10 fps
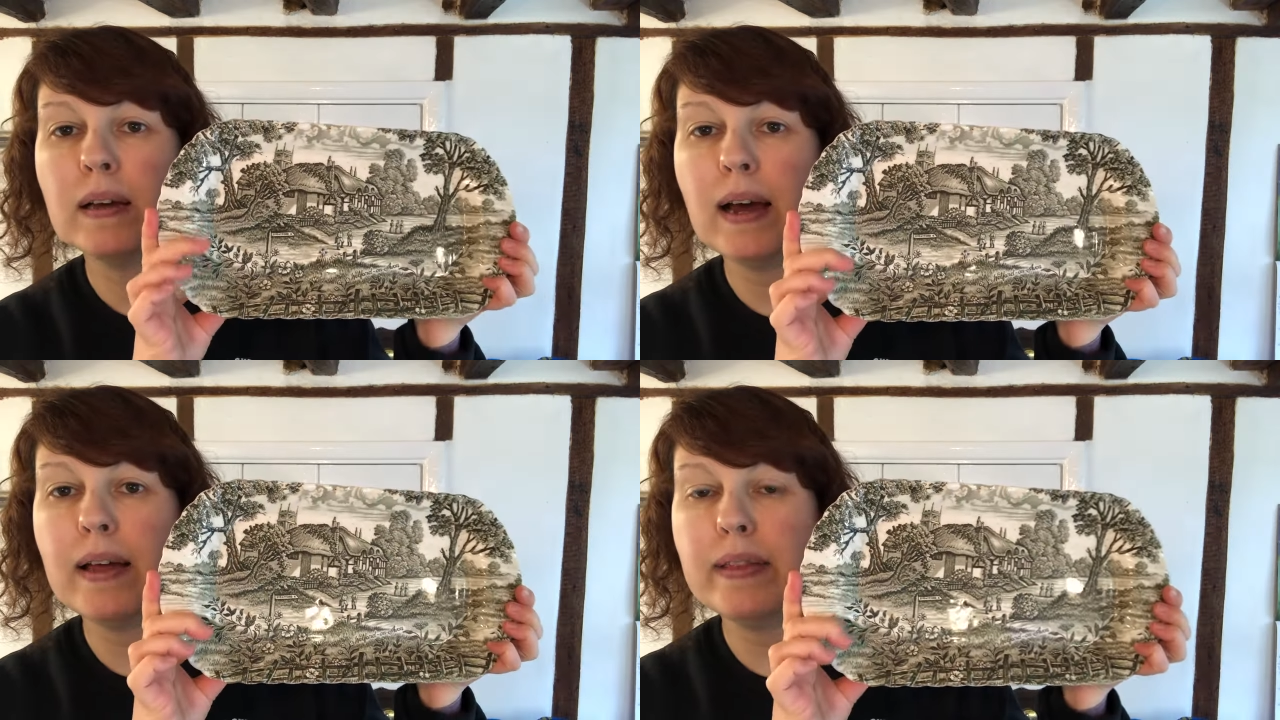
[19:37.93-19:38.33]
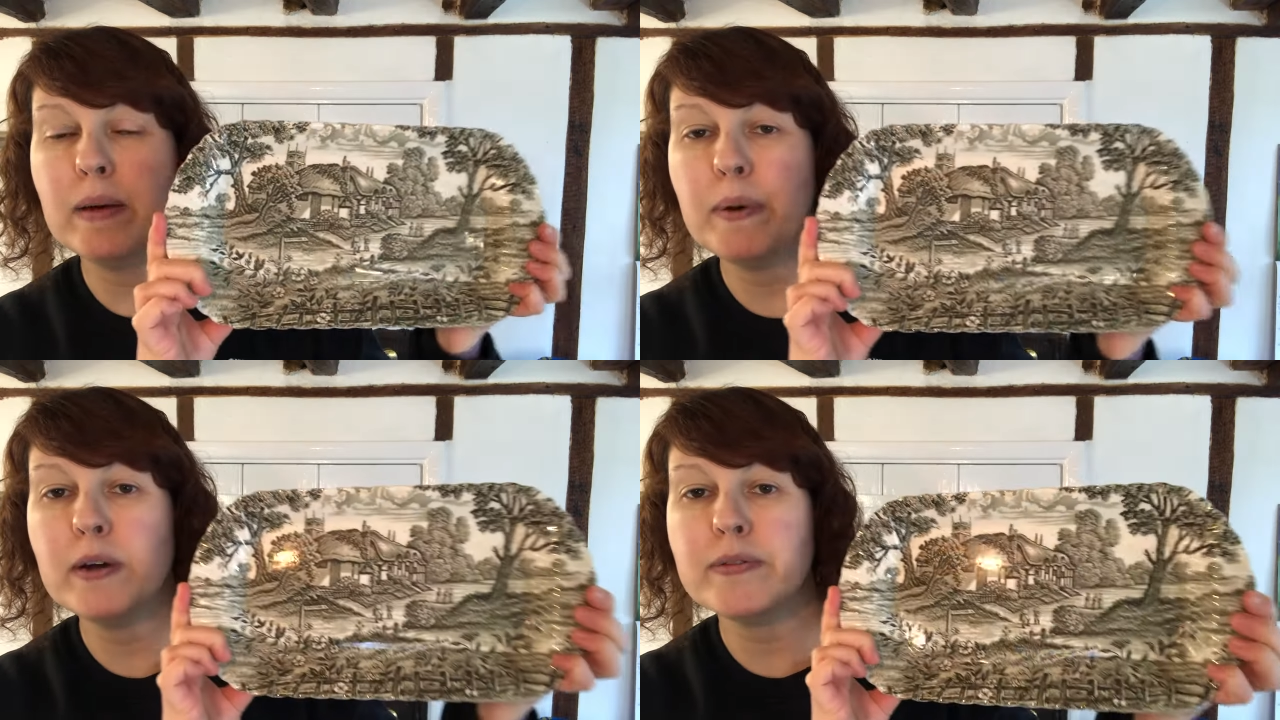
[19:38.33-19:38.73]
and they're
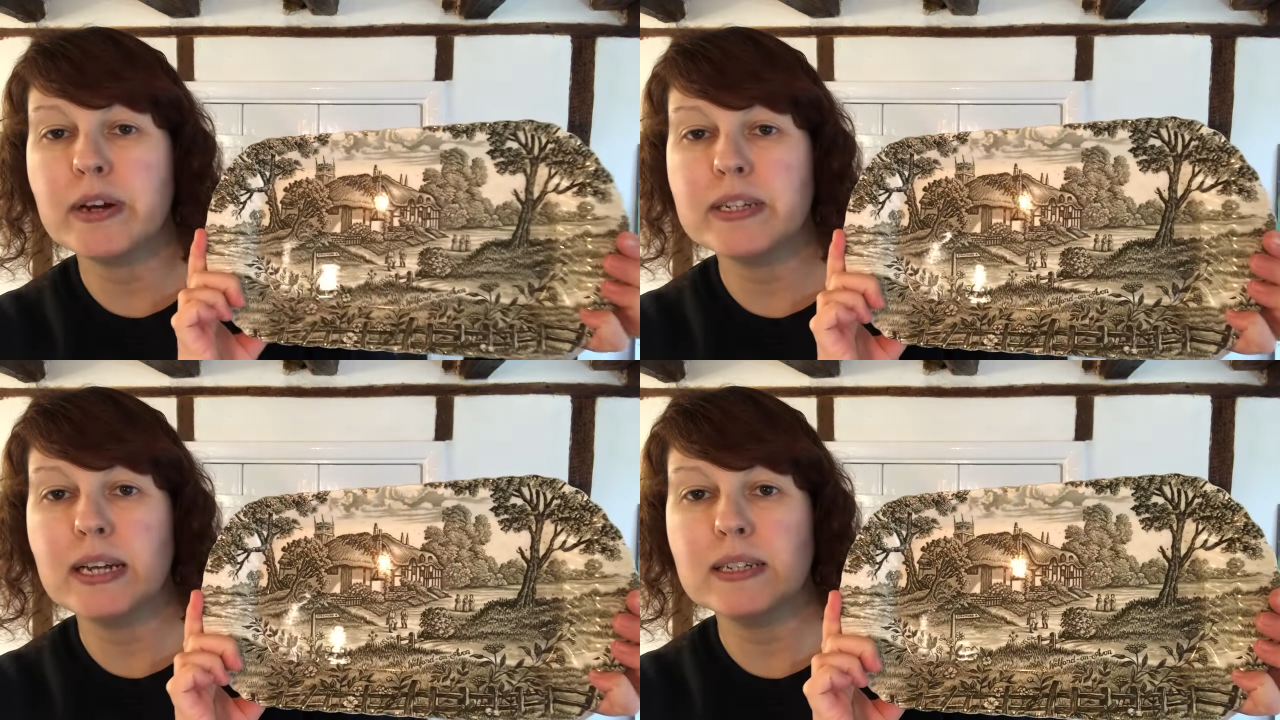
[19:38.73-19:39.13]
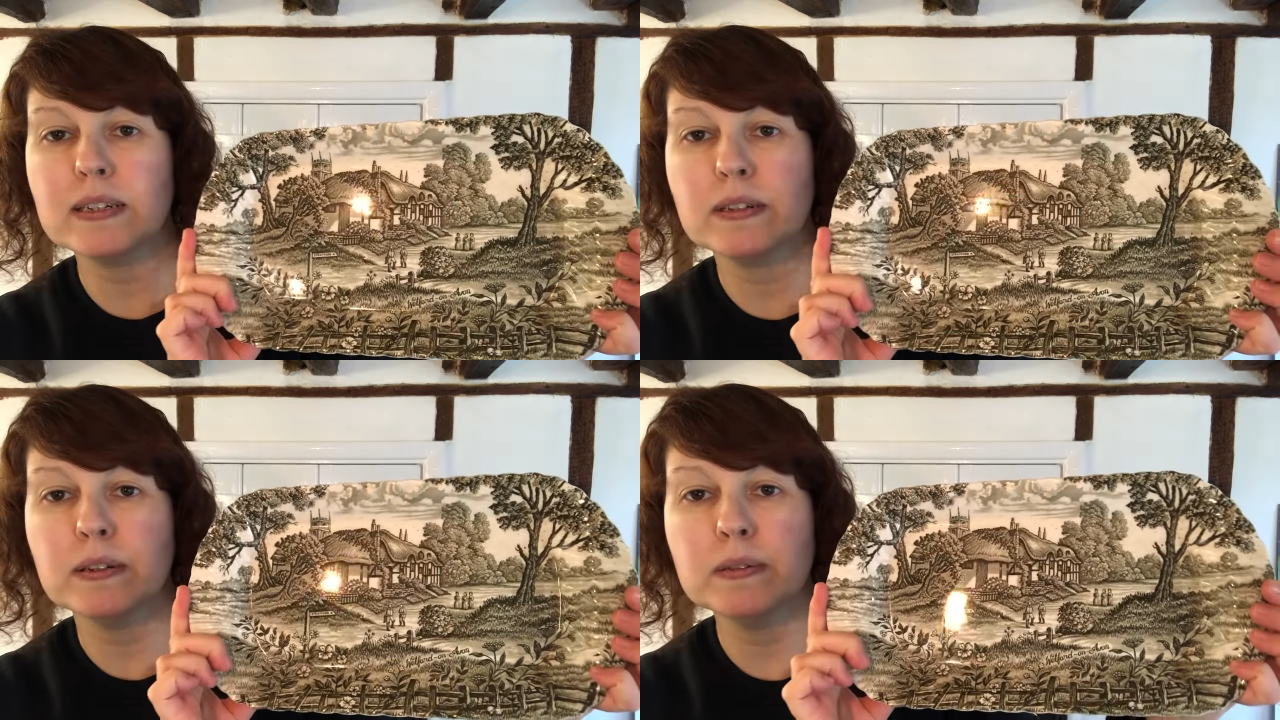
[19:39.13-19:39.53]
both
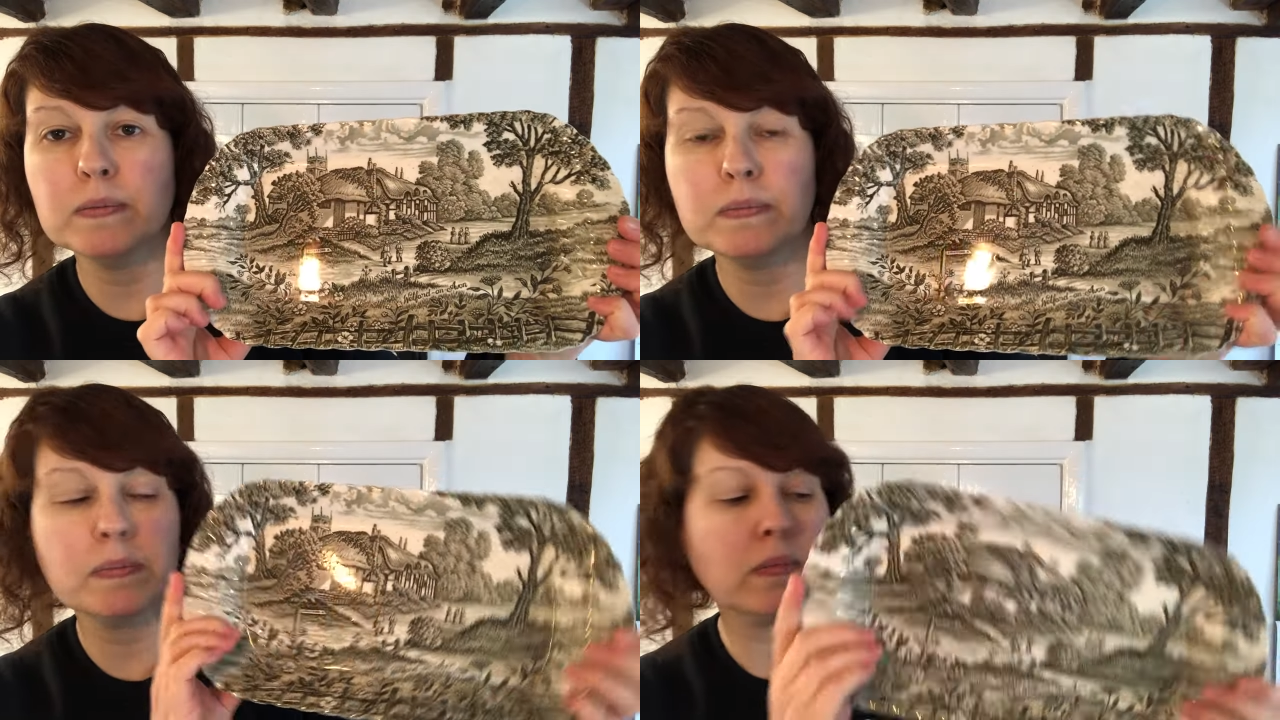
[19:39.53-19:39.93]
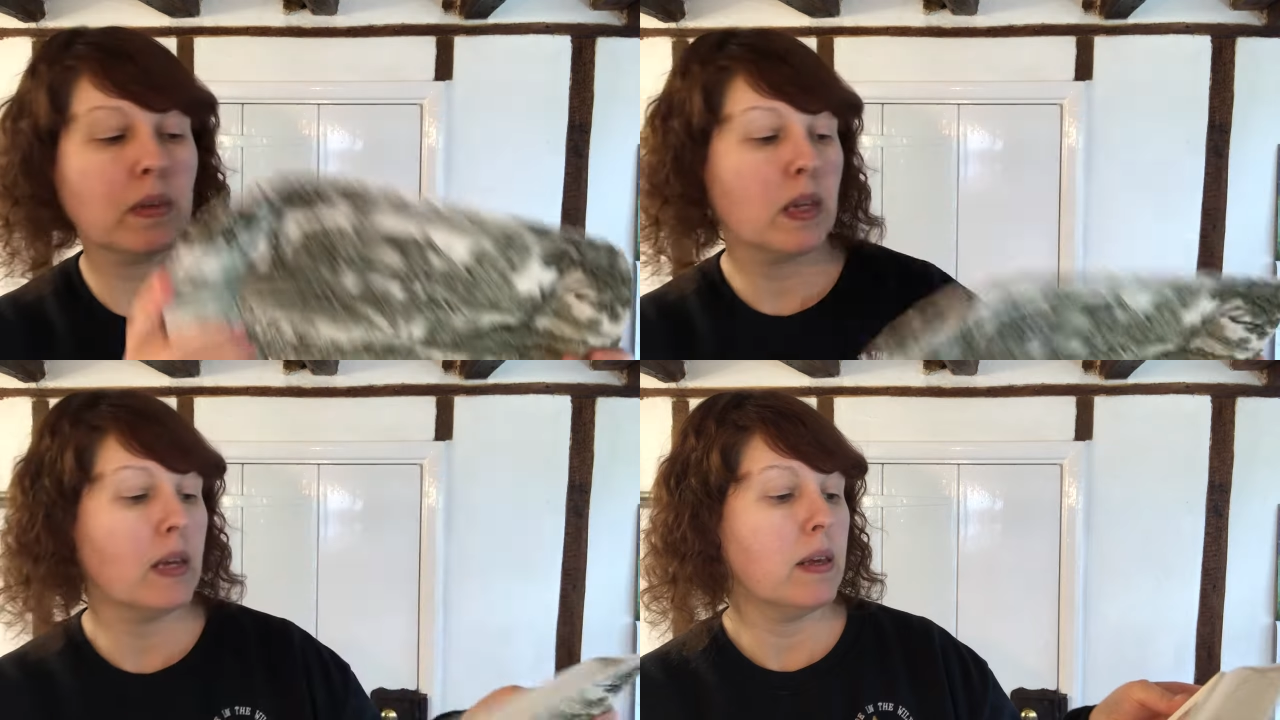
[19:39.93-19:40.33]
identical.
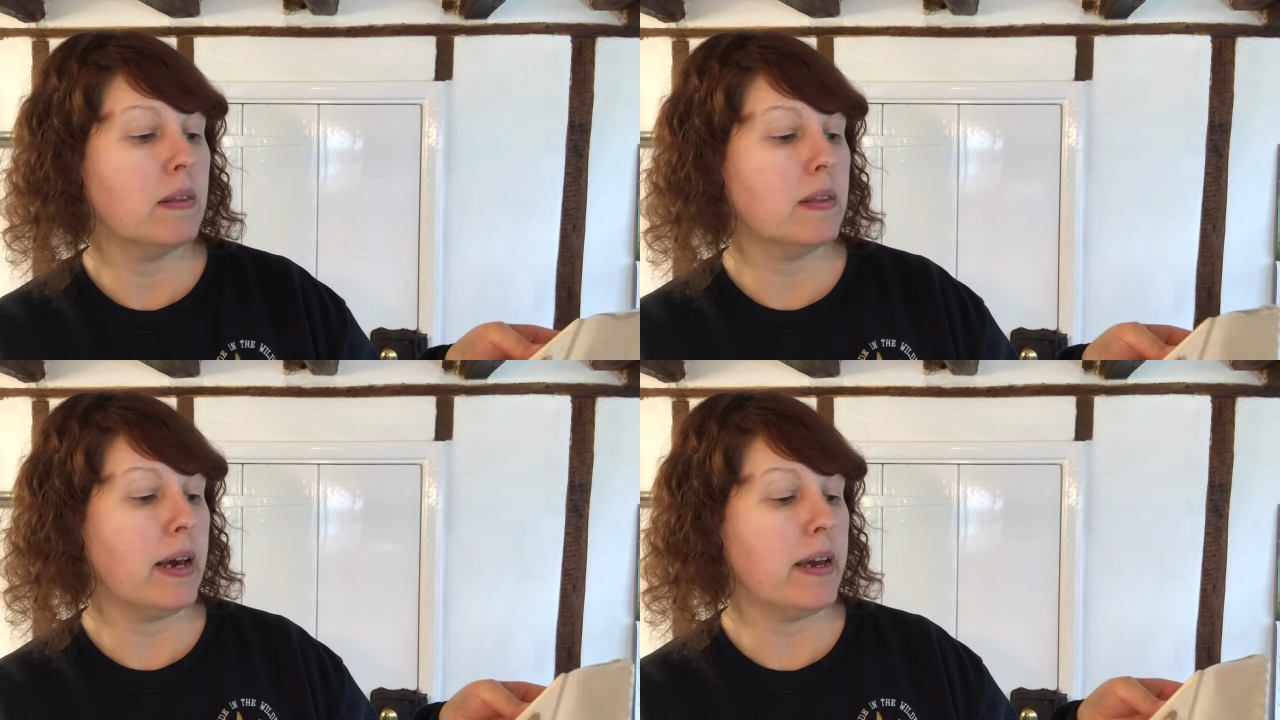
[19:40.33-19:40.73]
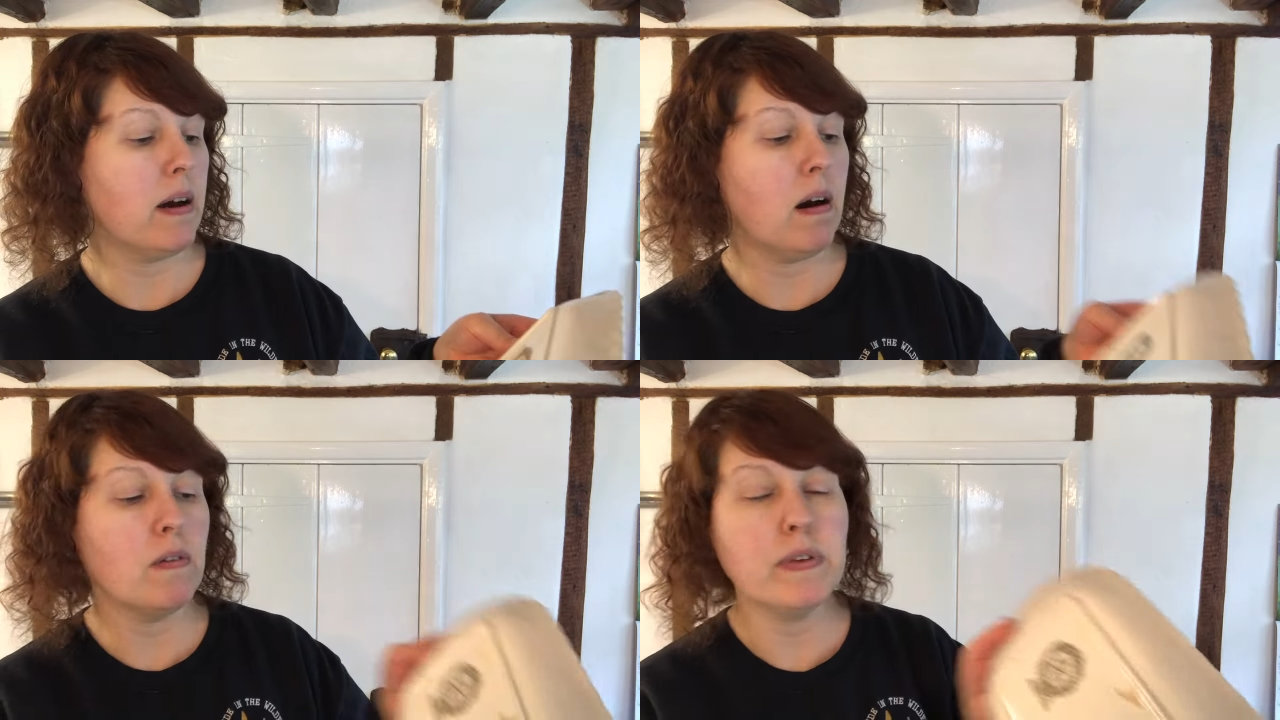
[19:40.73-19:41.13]
They
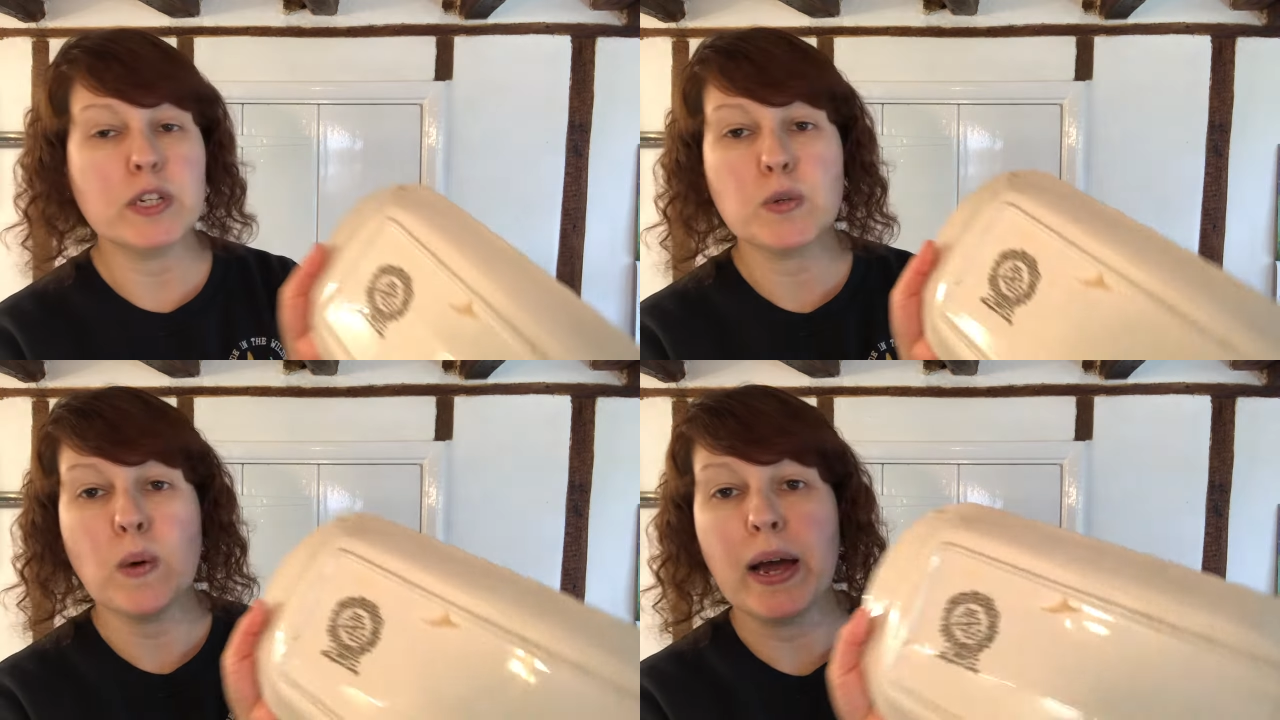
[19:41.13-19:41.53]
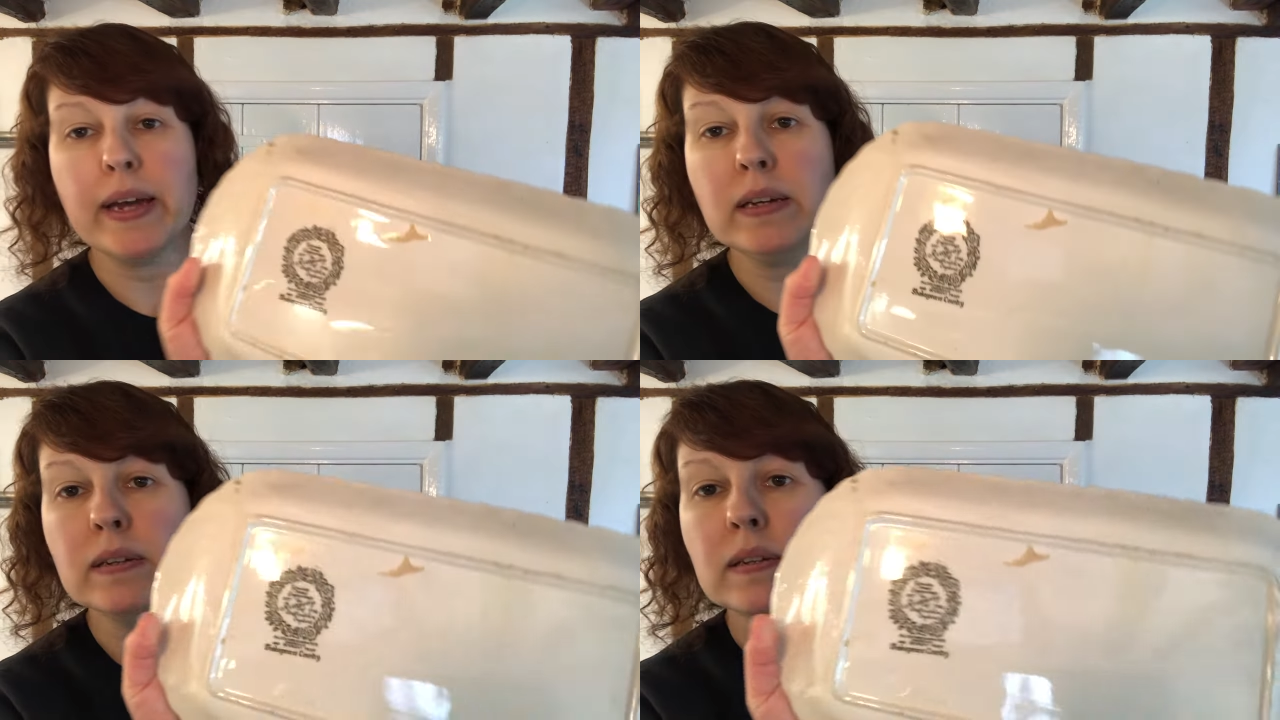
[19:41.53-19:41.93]
are Ridgeway,